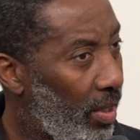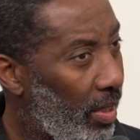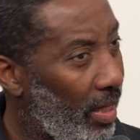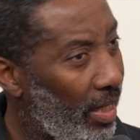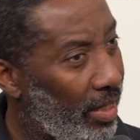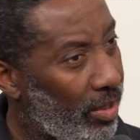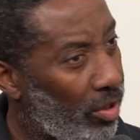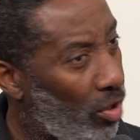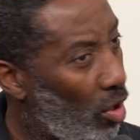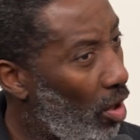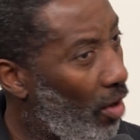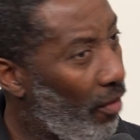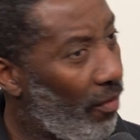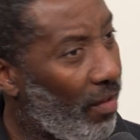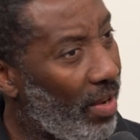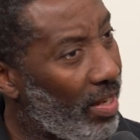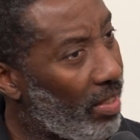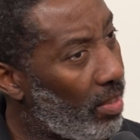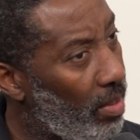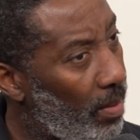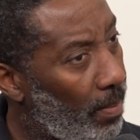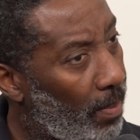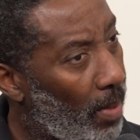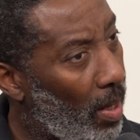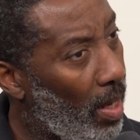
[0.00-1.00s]
it's not
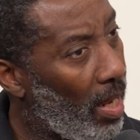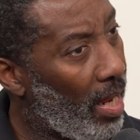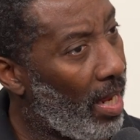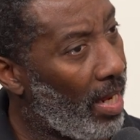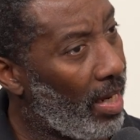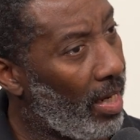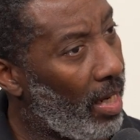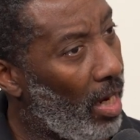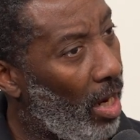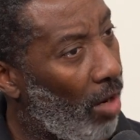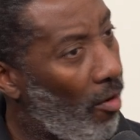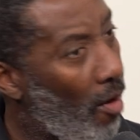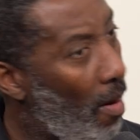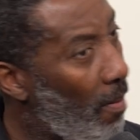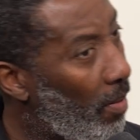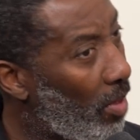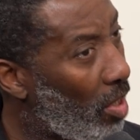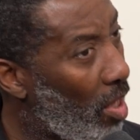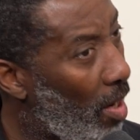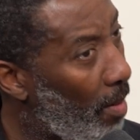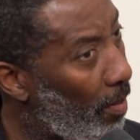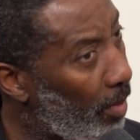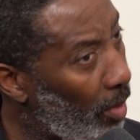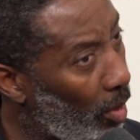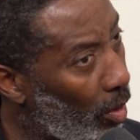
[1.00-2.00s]
affected by
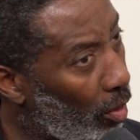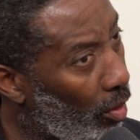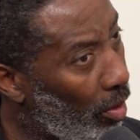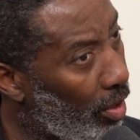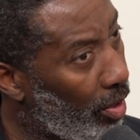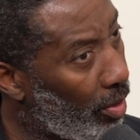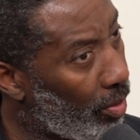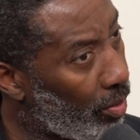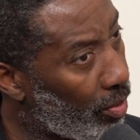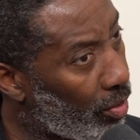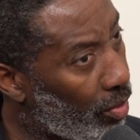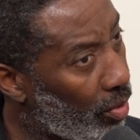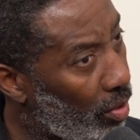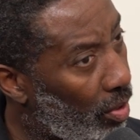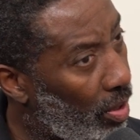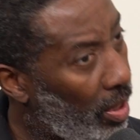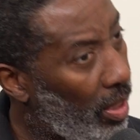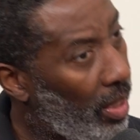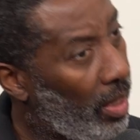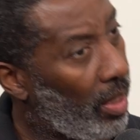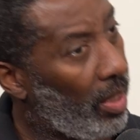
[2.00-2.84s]
aromatherapy oils.